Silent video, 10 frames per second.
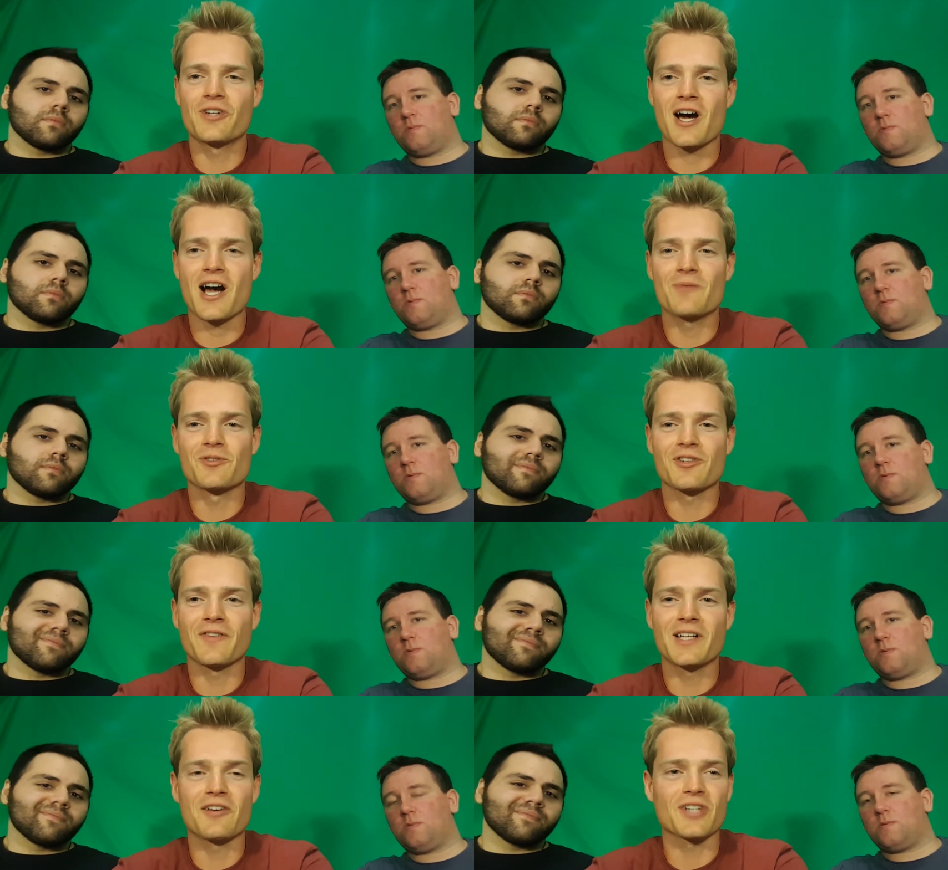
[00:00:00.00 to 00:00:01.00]
Speaker 1: times and stuff like that."
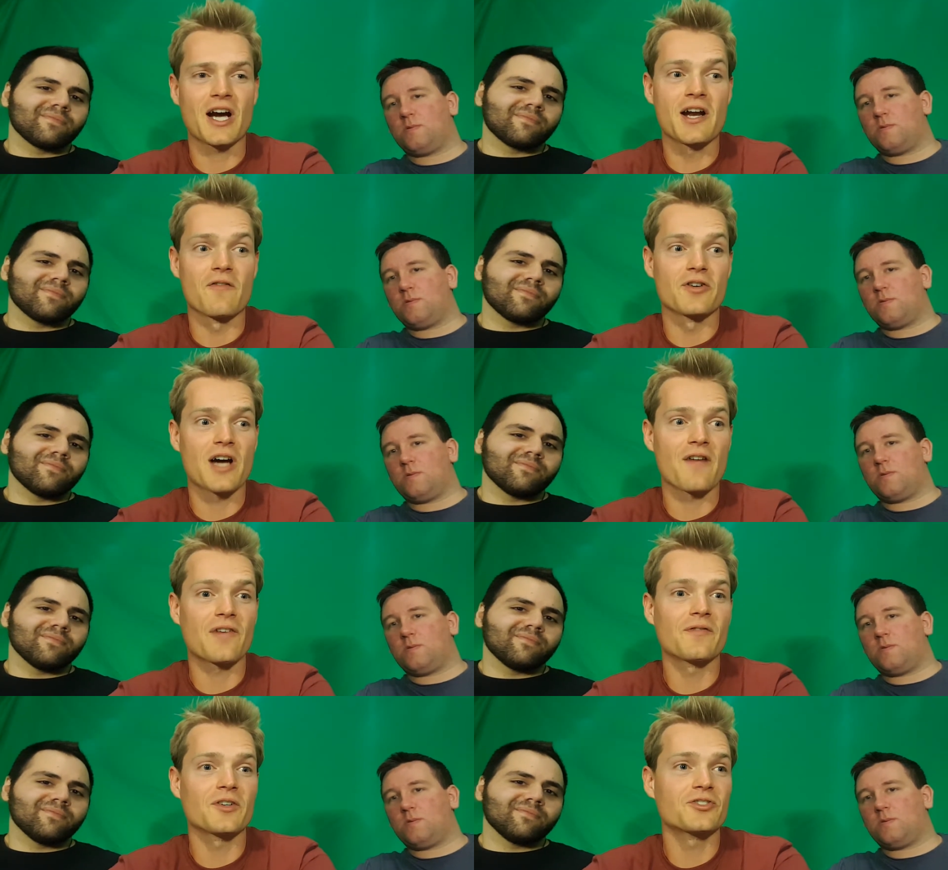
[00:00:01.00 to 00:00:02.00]
I was like, "I never died
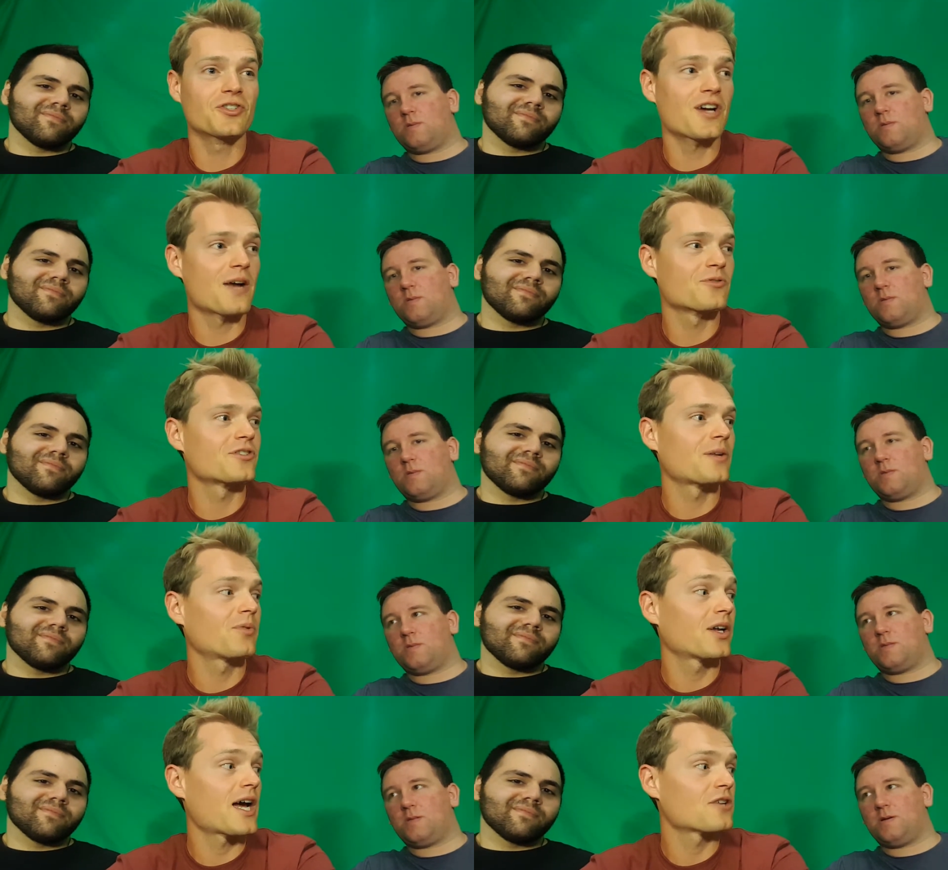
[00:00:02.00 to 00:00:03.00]
500 times since I played
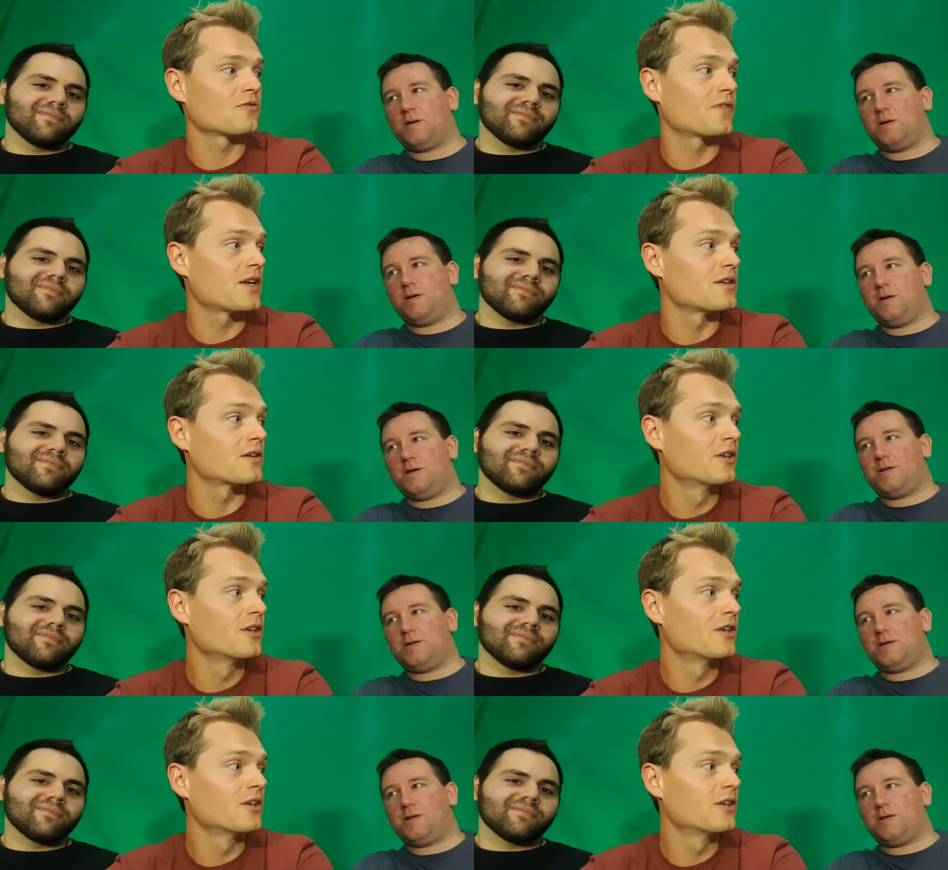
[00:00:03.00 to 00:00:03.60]
Castlevania,